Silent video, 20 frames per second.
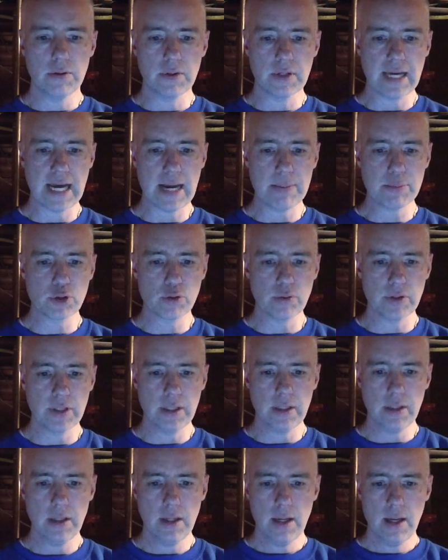
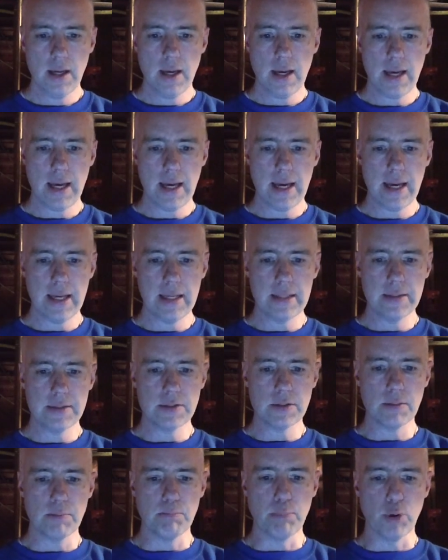capturing
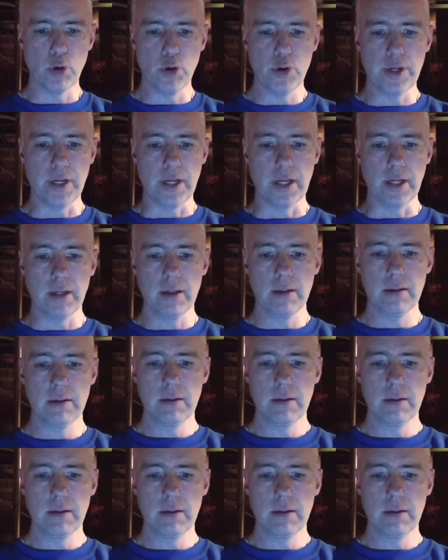and burning